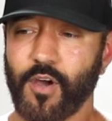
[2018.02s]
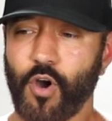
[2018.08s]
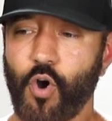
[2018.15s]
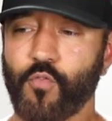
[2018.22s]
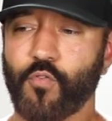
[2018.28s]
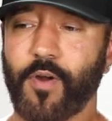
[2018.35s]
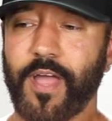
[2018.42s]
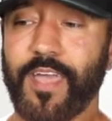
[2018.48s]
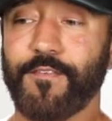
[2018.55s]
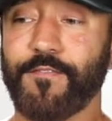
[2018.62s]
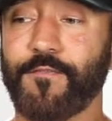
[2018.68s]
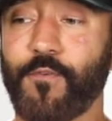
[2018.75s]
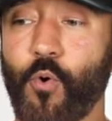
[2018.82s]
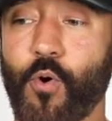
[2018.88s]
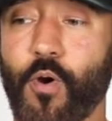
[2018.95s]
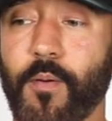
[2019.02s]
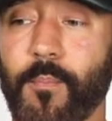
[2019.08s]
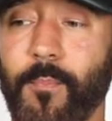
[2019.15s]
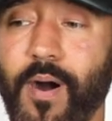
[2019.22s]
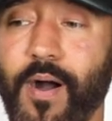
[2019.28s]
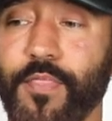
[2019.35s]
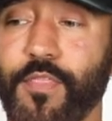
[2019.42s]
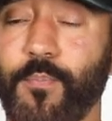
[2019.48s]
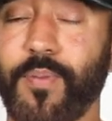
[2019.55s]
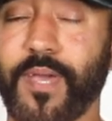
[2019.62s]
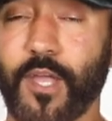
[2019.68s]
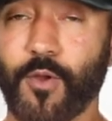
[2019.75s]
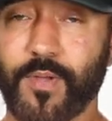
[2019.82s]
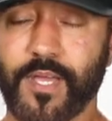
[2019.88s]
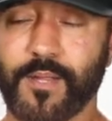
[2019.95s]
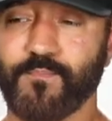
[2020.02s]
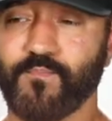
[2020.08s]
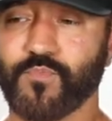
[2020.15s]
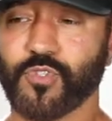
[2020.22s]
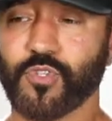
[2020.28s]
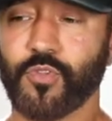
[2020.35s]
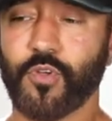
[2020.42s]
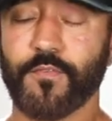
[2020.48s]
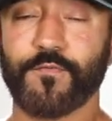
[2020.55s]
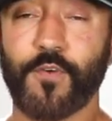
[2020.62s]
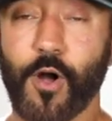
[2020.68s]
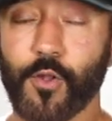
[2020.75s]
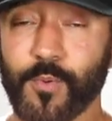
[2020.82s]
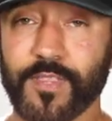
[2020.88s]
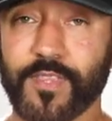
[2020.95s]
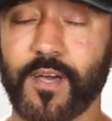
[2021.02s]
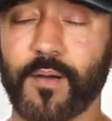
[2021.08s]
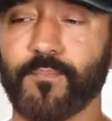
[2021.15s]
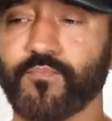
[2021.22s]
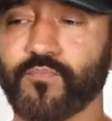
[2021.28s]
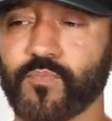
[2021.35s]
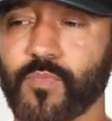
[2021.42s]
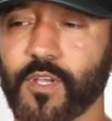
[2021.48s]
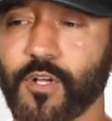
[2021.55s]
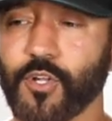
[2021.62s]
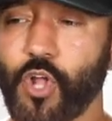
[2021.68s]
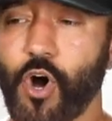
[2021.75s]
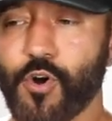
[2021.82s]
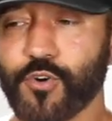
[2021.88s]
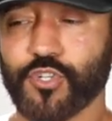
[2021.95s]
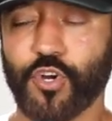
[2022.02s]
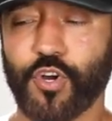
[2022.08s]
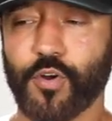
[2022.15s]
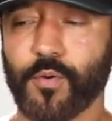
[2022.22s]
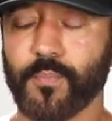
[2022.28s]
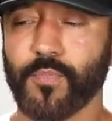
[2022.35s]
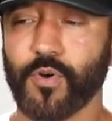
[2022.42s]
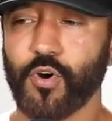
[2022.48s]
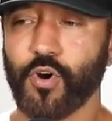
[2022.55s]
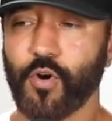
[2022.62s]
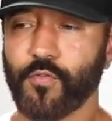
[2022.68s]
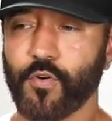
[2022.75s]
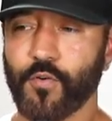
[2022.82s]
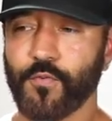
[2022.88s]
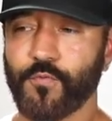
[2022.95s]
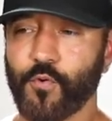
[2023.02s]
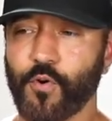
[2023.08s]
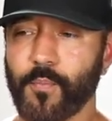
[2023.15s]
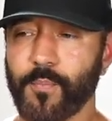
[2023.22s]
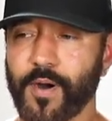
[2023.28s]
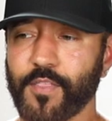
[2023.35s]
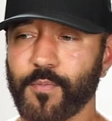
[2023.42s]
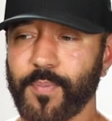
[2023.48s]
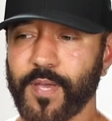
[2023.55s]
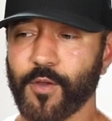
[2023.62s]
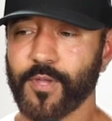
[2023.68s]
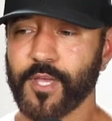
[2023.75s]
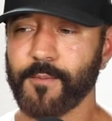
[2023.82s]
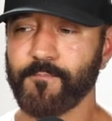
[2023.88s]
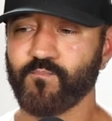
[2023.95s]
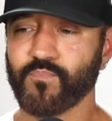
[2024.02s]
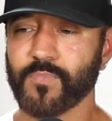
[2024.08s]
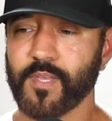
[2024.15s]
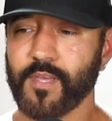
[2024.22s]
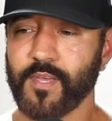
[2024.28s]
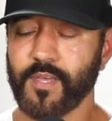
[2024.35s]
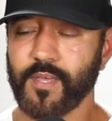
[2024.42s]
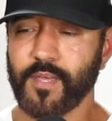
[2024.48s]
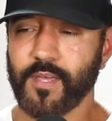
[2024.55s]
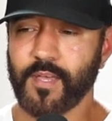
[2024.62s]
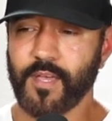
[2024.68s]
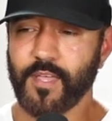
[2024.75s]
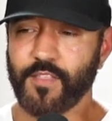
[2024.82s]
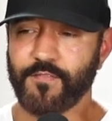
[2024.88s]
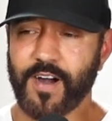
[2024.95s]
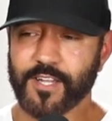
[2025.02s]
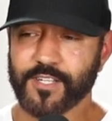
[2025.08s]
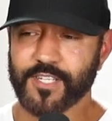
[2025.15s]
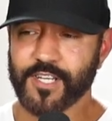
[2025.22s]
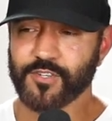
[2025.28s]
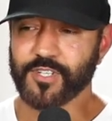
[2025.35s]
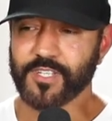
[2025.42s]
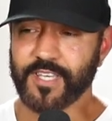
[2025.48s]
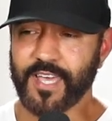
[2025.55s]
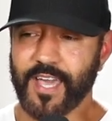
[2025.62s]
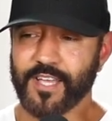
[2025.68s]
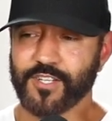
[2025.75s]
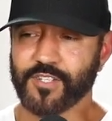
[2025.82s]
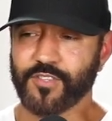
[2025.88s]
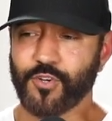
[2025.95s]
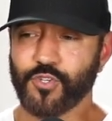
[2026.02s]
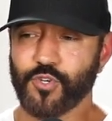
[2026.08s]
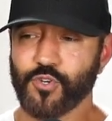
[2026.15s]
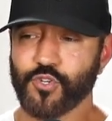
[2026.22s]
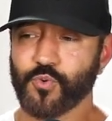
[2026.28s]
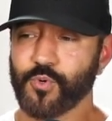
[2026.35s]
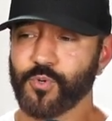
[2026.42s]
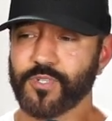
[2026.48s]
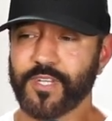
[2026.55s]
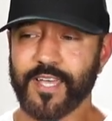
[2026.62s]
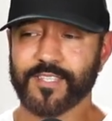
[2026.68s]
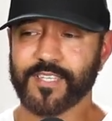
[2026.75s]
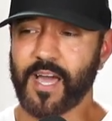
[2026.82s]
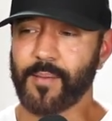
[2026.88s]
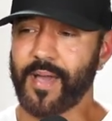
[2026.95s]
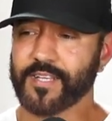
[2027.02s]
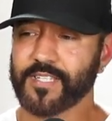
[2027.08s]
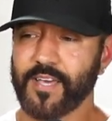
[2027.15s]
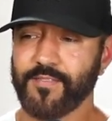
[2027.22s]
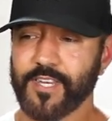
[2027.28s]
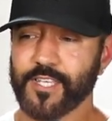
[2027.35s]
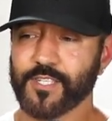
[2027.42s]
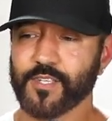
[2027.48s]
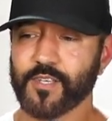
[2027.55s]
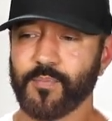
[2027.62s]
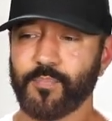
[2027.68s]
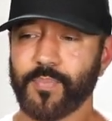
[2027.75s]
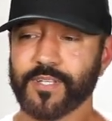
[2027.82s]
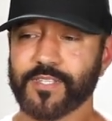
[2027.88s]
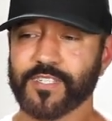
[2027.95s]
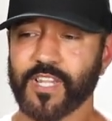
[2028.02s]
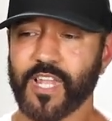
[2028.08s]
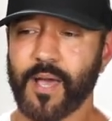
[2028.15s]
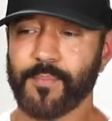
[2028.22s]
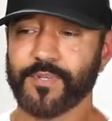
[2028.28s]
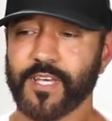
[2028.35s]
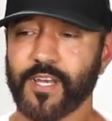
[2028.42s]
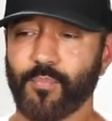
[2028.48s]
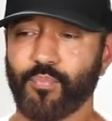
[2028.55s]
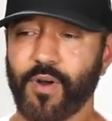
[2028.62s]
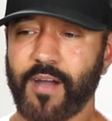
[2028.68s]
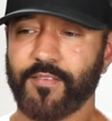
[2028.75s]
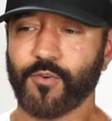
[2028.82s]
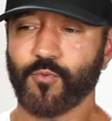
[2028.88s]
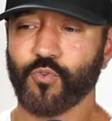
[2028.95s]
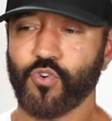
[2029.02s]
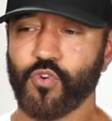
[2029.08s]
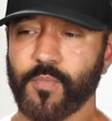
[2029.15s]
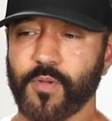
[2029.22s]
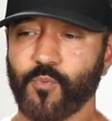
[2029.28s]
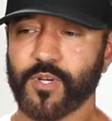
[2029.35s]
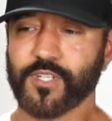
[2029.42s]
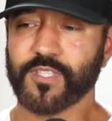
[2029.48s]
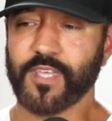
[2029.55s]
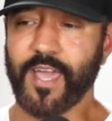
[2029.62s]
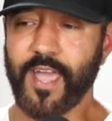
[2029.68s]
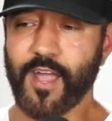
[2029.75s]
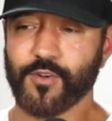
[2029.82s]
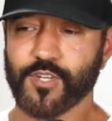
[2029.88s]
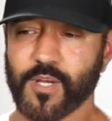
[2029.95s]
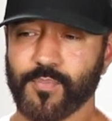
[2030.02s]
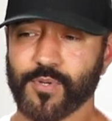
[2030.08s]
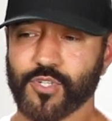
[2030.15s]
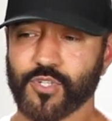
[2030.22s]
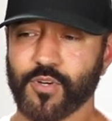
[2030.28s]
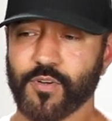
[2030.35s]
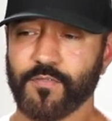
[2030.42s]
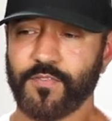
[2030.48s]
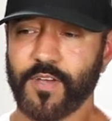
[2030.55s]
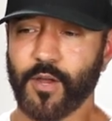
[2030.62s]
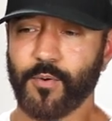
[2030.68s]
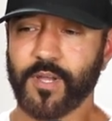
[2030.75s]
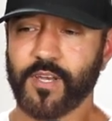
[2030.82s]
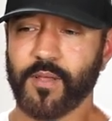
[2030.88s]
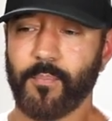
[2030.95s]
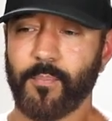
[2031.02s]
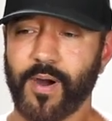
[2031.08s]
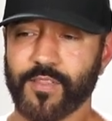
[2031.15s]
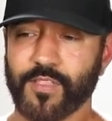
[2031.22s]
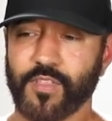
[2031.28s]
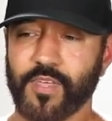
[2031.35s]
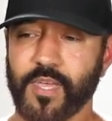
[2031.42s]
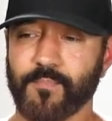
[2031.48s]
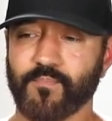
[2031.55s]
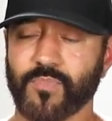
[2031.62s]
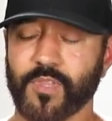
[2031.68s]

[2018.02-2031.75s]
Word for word: over a four-month period. So they're following them long-term over a four-month period. The volunteers engaged in their usual daytime activities, but slept in a private room in which the air temperature varied monthly